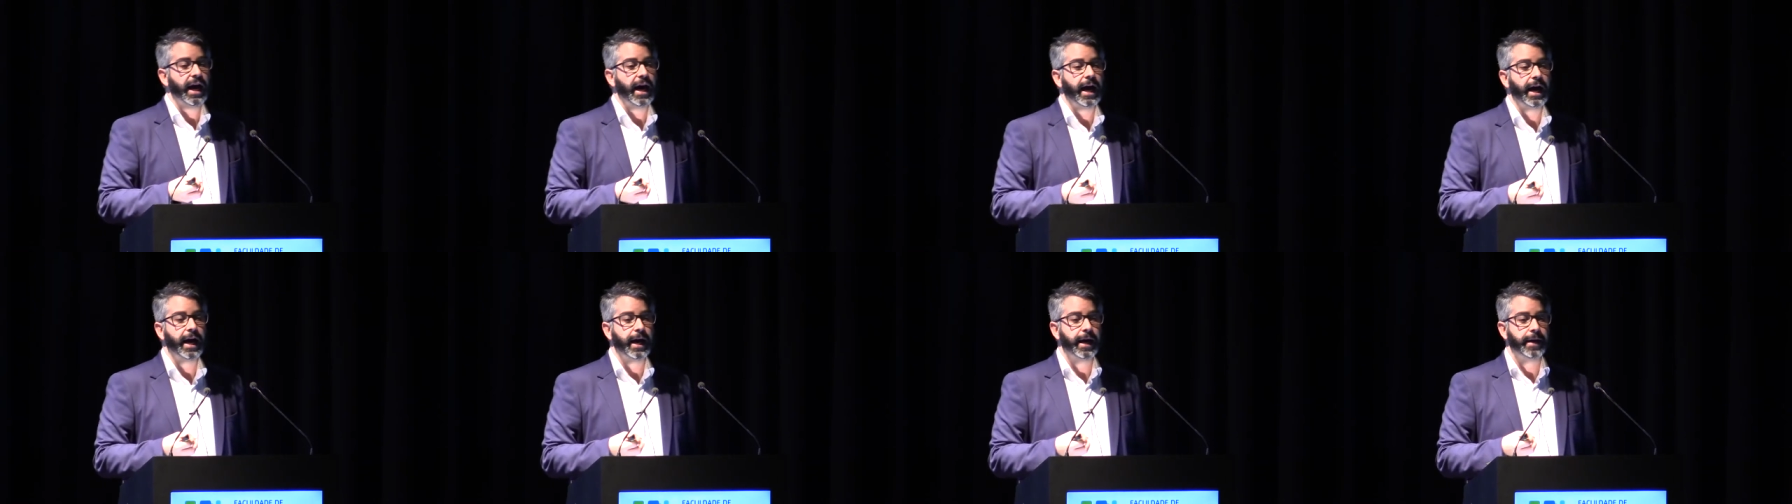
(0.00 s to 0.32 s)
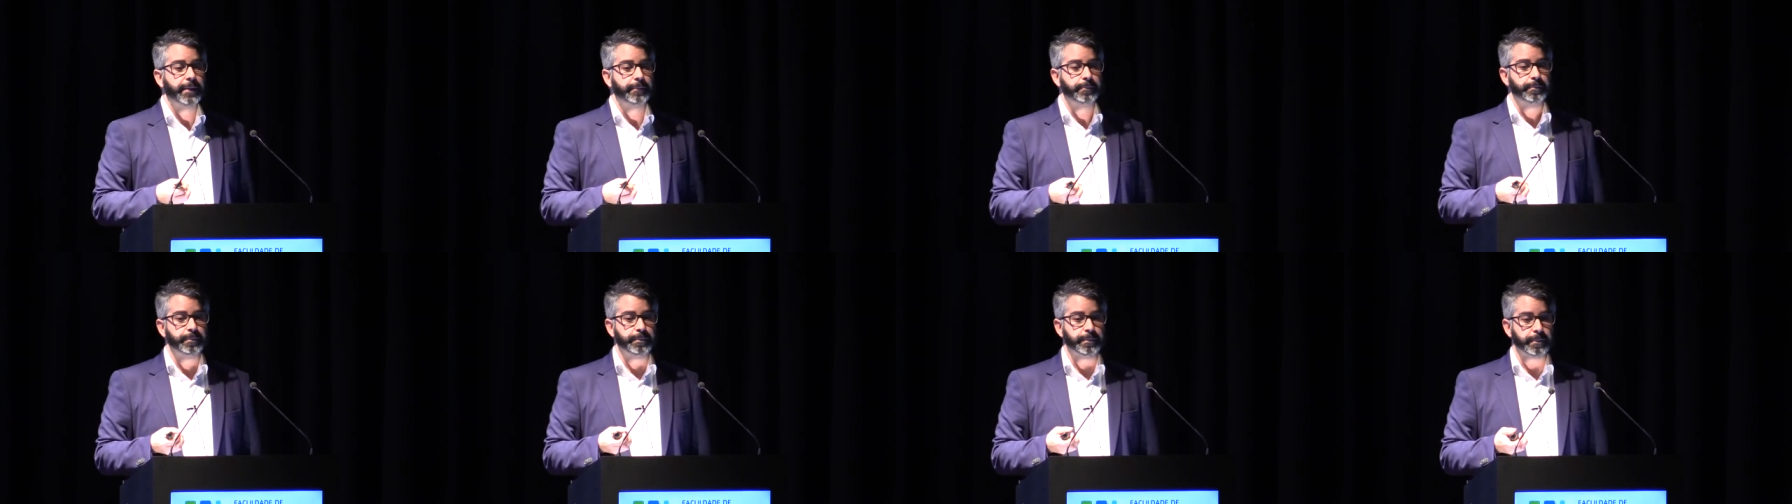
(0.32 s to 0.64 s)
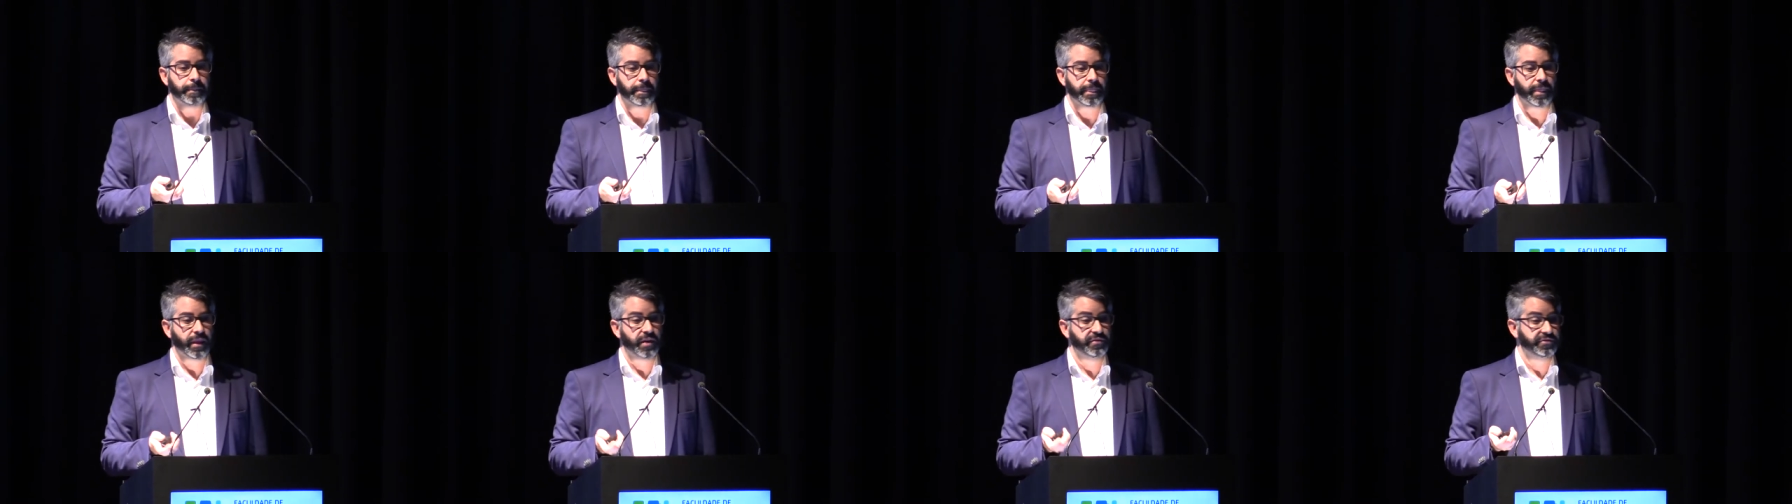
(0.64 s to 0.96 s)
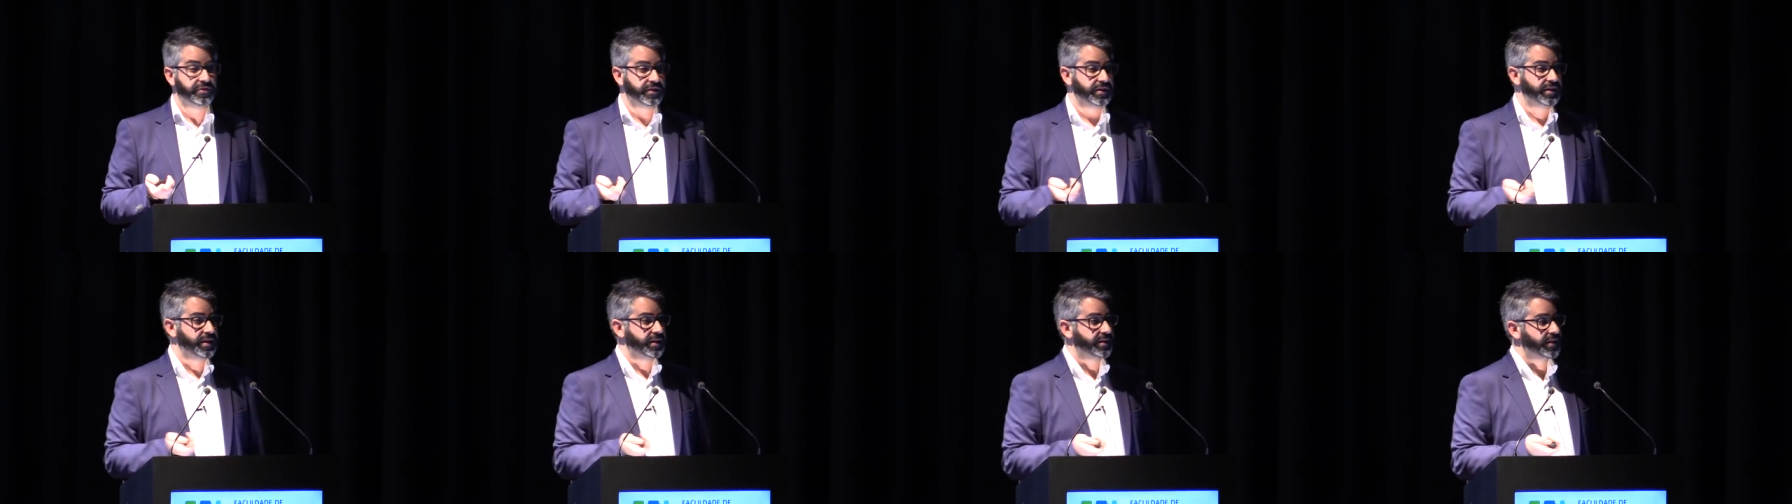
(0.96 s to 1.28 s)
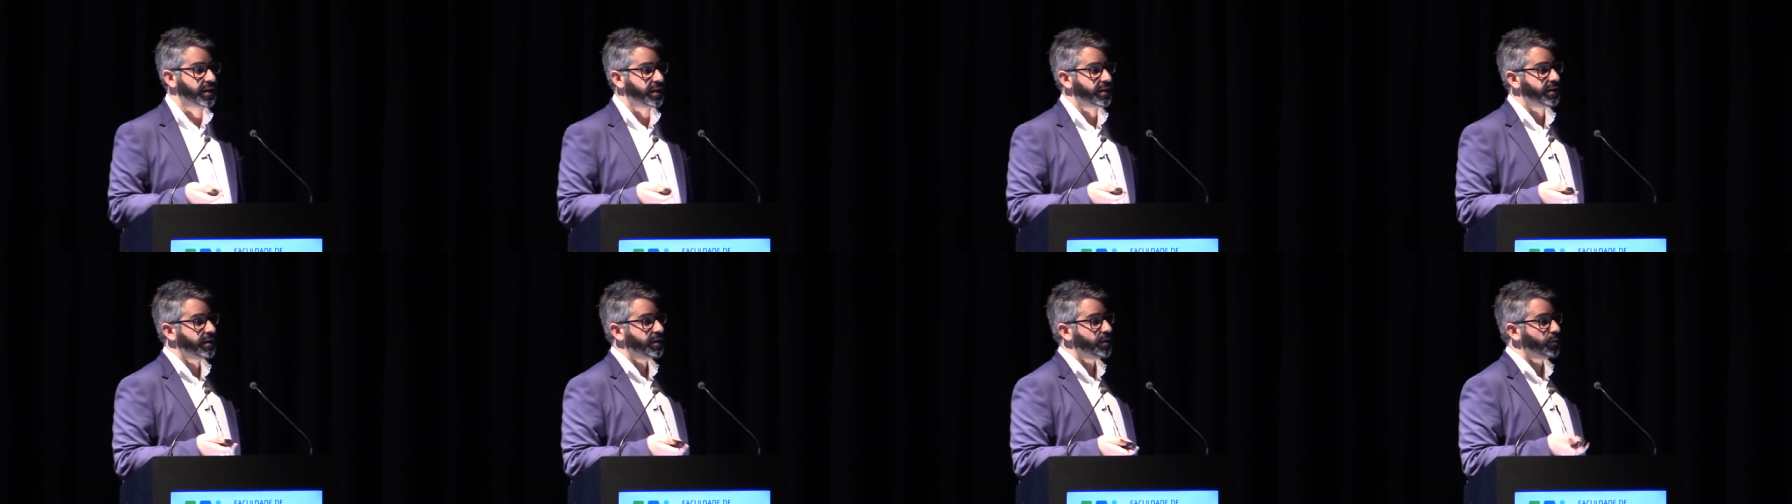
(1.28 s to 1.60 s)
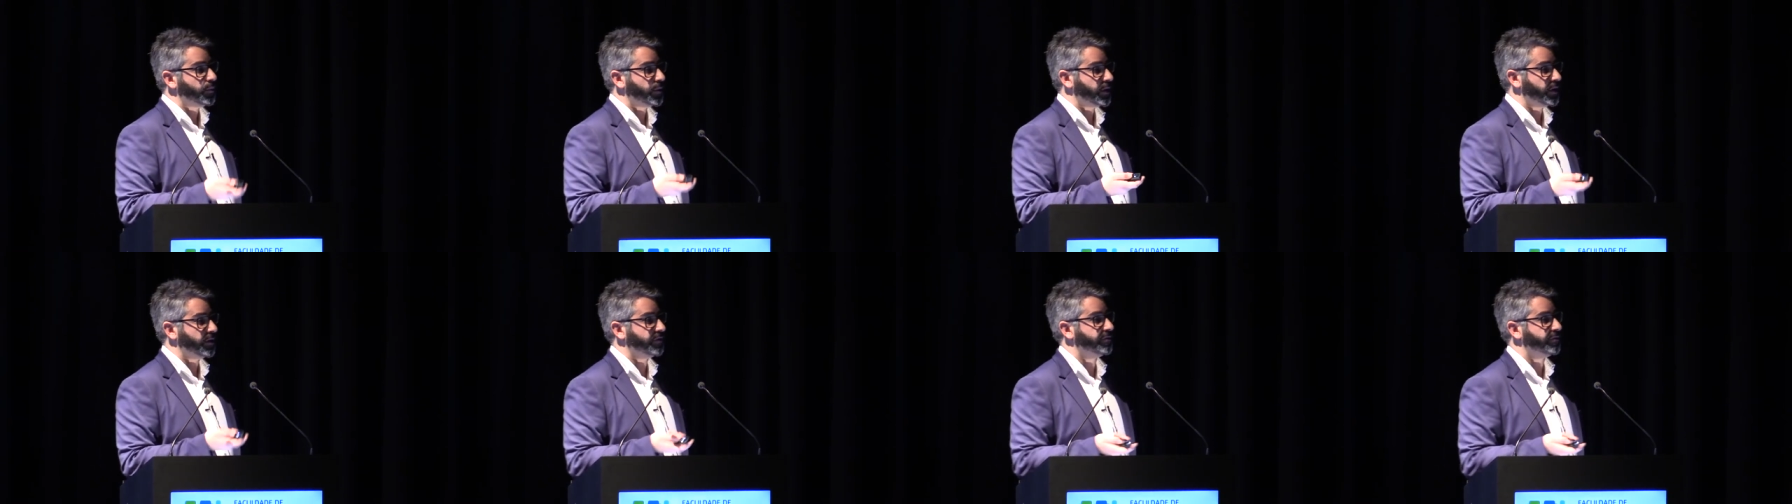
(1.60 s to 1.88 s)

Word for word: Fonte Talha, one